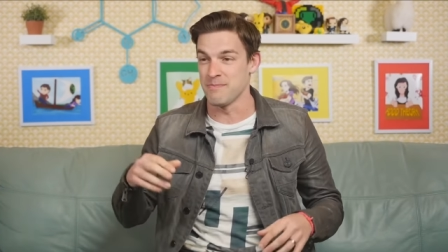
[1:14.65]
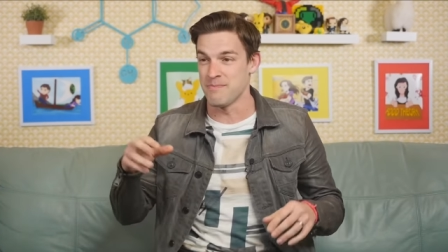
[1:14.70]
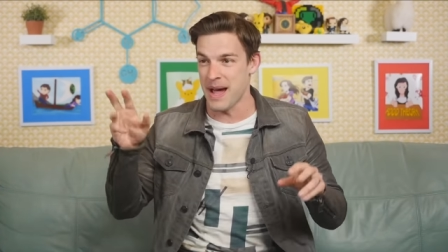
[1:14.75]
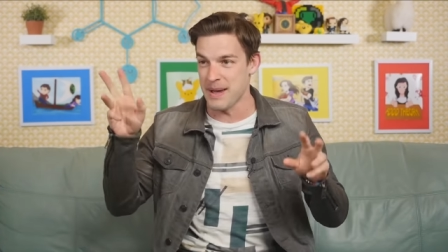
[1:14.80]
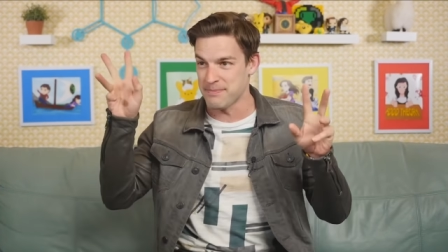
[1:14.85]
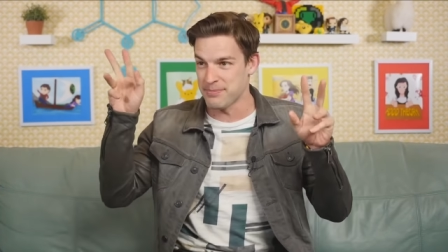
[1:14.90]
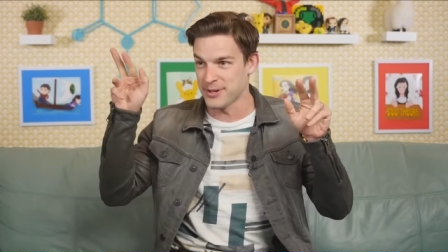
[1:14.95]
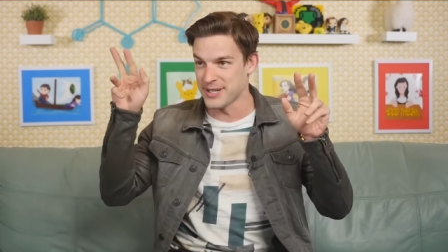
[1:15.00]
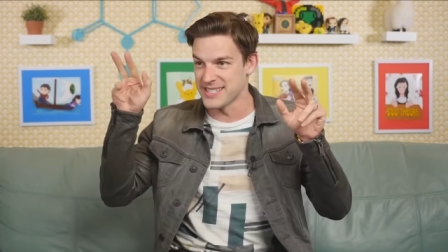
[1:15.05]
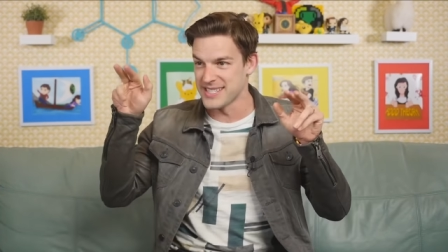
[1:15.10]

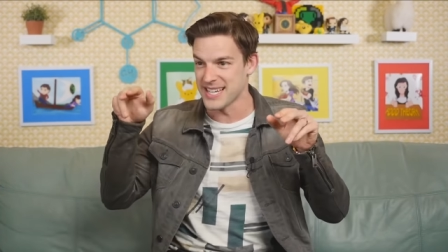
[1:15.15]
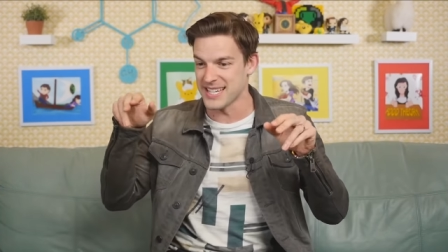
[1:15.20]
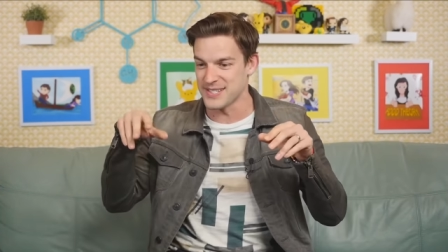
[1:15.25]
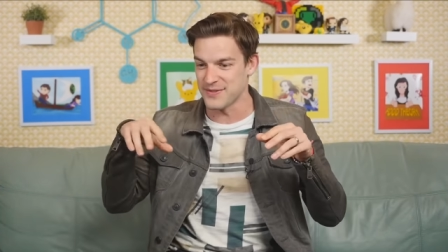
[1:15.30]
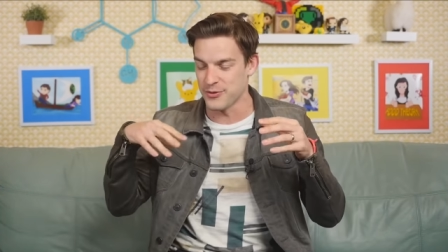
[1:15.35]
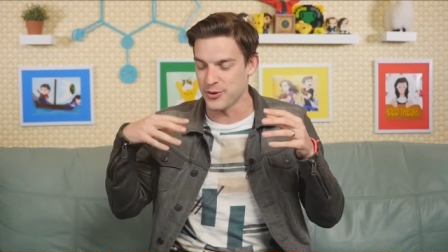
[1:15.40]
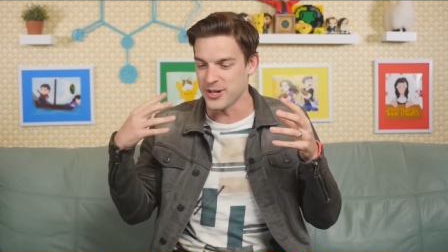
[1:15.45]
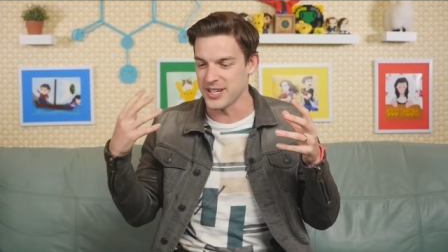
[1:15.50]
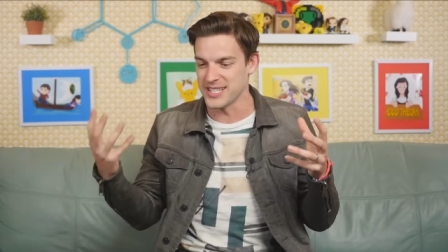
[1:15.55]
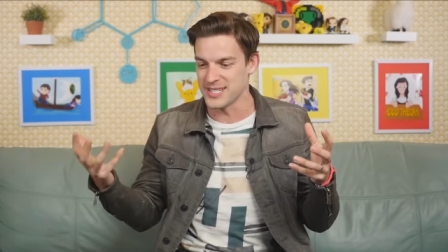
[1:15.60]
my princess
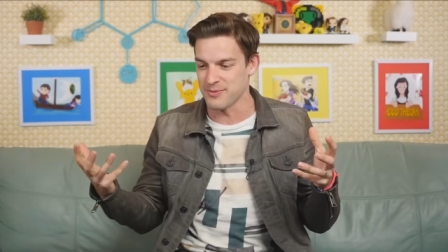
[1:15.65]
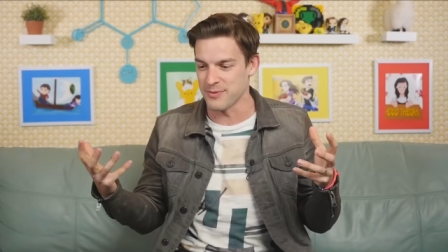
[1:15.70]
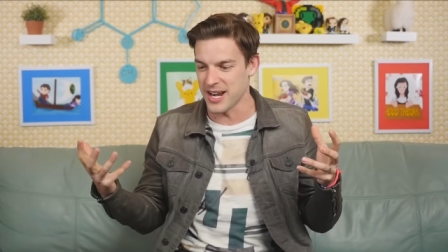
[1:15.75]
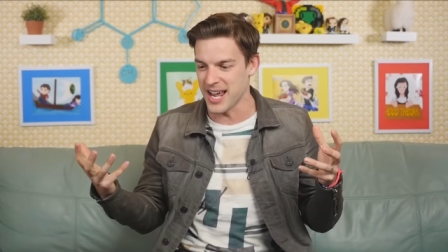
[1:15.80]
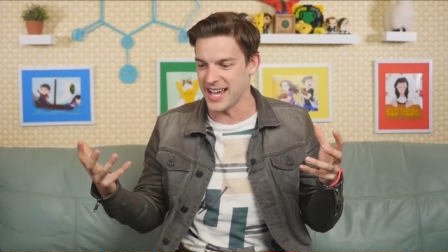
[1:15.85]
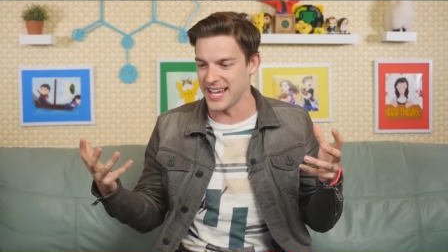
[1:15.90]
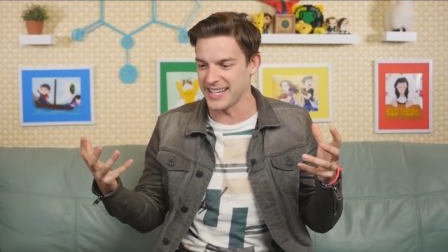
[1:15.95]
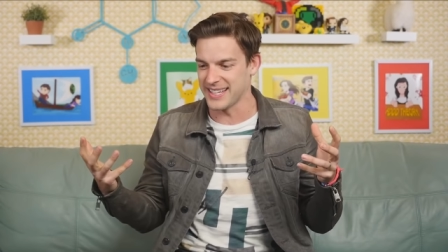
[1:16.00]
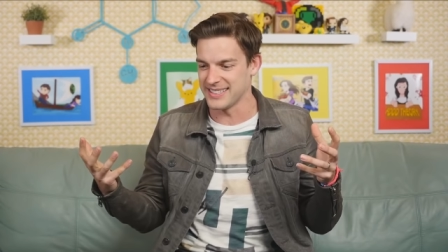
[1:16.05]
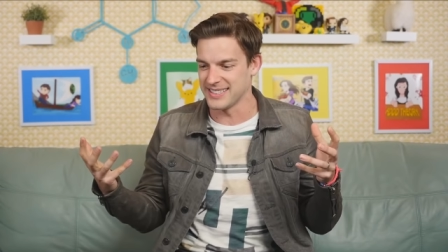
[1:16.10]
voice when
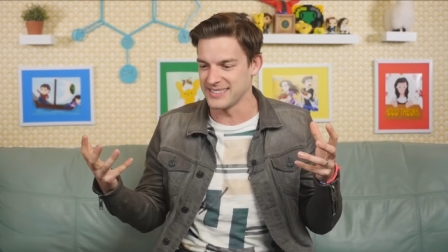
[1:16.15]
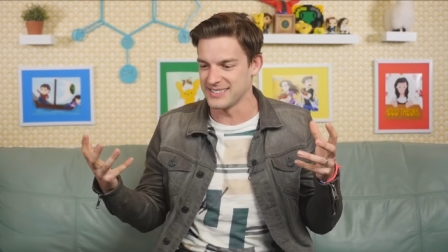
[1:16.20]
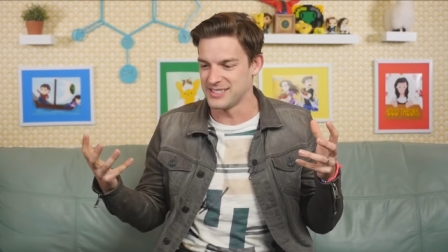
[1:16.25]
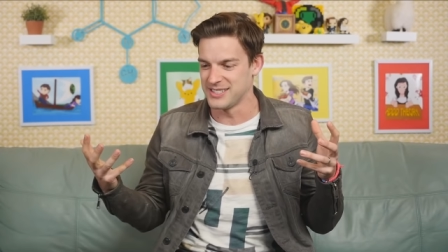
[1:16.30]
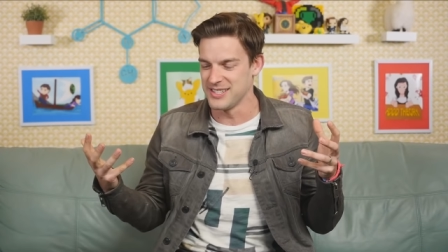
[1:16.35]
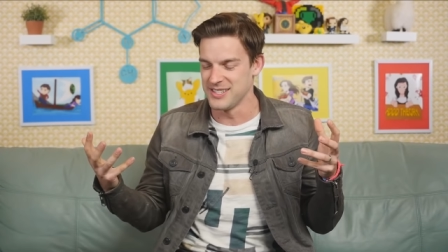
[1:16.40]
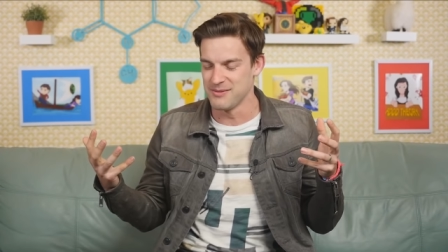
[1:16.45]
I